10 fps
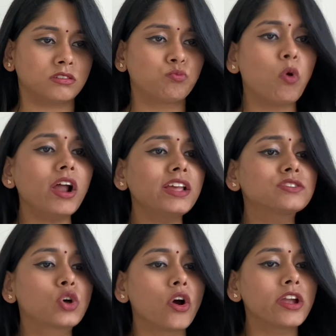What
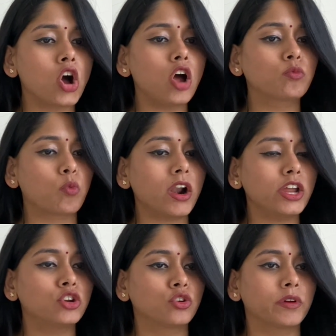is going on? What are
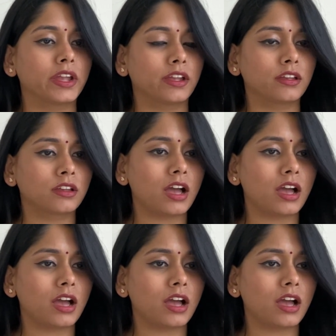you doing?